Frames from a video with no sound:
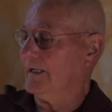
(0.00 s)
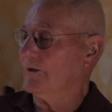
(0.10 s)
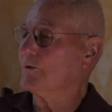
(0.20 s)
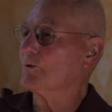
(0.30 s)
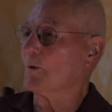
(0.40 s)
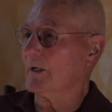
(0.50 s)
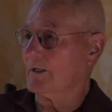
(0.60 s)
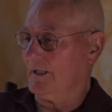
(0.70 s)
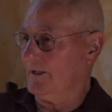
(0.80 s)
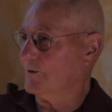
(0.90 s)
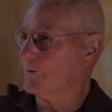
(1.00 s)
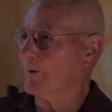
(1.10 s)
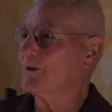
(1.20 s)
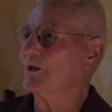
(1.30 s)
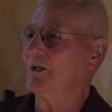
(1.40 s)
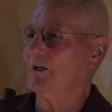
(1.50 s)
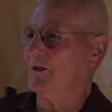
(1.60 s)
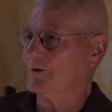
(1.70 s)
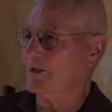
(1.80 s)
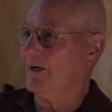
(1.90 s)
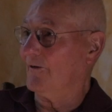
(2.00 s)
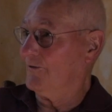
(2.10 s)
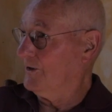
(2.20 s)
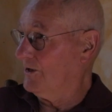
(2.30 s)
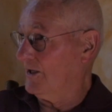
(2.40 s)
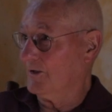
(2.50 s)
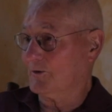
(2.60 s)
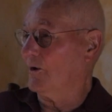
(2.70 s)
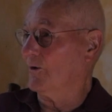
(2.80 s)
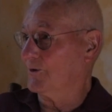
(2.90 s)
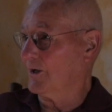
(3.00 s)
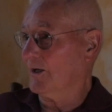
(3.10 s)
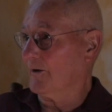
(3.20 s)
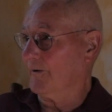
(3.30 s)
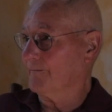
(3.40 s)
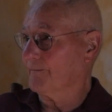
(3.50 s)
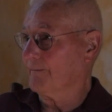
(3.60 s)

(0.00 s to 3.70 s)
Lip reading: strengthened in itself in that it's all together.